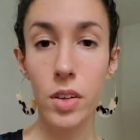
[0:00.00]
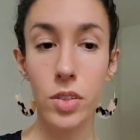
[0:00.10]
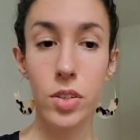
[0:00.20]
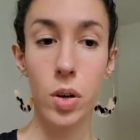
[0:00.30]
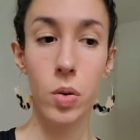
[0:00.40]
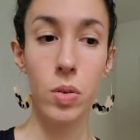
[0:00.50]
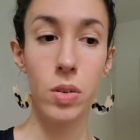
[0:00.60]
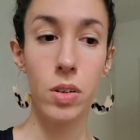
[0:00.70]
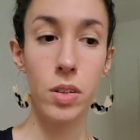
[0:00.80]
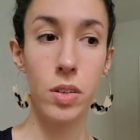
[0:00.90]
So
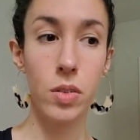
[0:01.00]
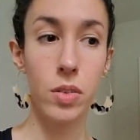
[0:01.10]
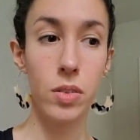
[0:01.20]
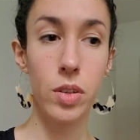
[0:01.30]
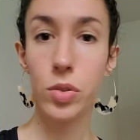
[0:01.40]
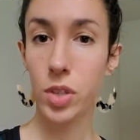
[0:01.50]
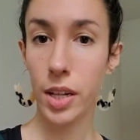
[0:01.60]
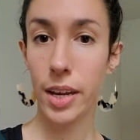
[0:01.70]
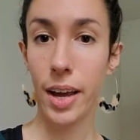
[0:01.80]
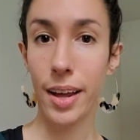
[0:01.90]

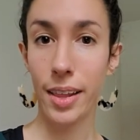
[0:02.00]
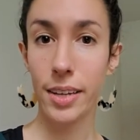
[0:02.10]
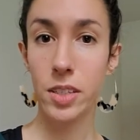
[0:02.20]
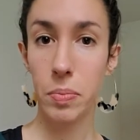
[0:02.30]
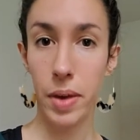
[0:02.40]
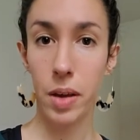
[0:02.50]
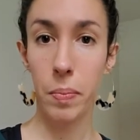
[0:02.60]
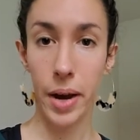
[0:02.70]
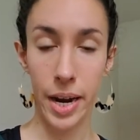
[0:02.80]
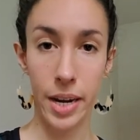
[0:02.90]
usually I like to make
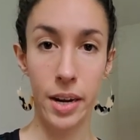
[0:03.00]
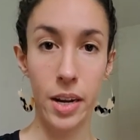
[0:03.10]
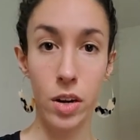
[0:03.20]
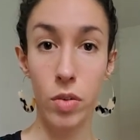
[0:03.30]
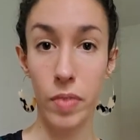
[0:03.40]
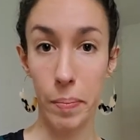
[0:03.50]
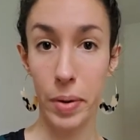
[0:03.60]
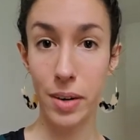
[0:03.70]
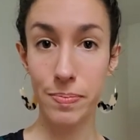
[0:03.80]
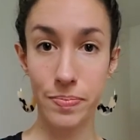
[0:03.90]
mine in
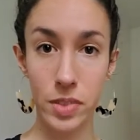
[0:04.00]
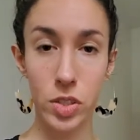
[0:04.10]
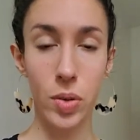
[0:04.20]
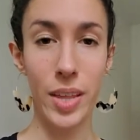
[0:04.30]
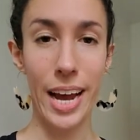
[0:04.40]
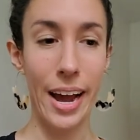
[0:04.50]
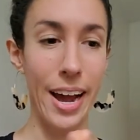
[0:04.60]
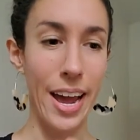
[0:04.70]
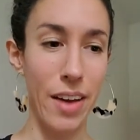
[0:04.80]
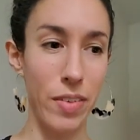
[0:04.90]
November so that I
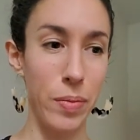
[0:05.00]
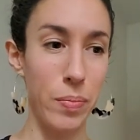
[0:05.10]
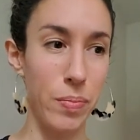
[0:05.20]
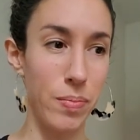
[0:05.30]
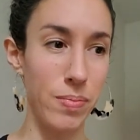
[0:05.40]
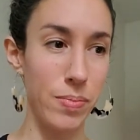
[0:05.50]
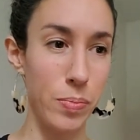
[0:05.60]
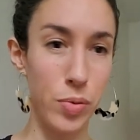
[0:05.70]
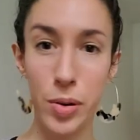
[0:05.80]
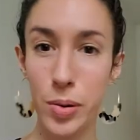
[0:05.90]
have it
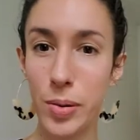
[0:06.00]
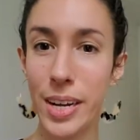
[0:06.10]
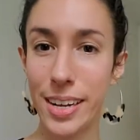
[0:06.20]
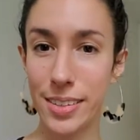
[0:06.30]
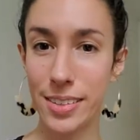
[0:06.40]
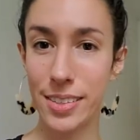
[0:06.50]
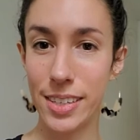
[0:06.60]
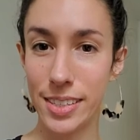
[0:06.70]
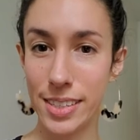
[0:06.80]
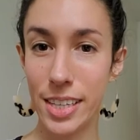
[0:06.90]
brewed and
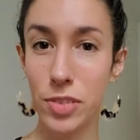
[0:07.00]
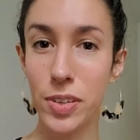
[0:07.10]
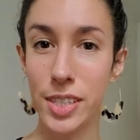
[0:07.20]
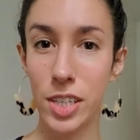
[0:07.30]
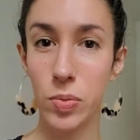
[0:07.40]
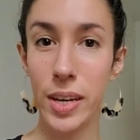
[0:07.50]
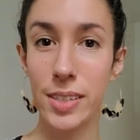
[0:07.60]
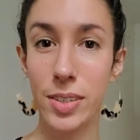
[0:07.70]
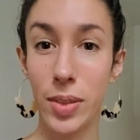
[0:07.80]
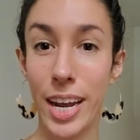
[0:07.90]
it sits for six weeks
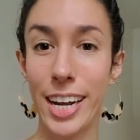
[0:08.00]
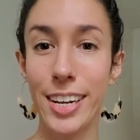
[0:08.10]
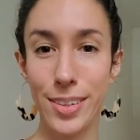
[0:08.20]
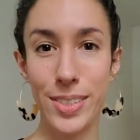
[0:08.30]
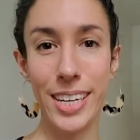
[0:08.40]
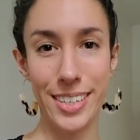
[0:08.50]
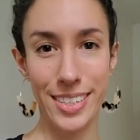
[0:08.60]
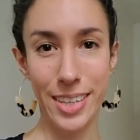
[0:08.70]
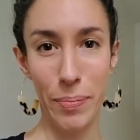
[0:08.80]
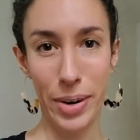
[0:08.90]
so that I can use it in
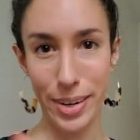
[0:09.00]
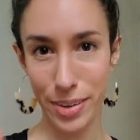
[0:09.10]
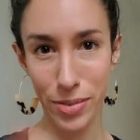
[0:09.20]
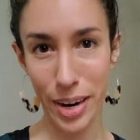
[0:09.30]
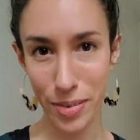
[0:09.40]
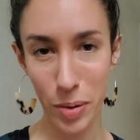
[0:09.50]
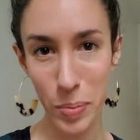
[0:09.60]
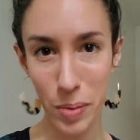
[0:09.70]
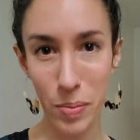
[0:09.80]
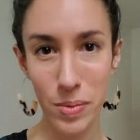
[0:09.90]
December, you know, right
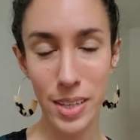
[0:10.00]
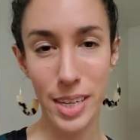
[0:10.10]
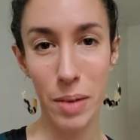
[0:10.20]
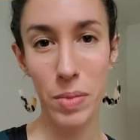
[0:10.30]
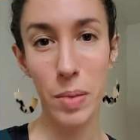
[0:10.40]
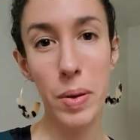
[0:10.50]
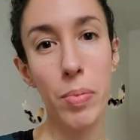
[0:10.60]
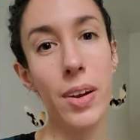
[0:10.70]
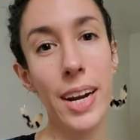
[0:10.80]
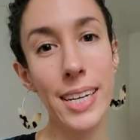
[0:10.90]
around the time that people
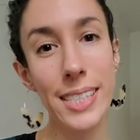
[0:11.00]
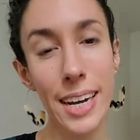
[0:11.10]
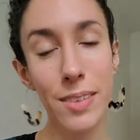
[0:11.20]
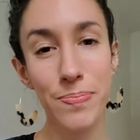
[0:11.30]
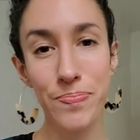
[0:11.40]
are getting sick.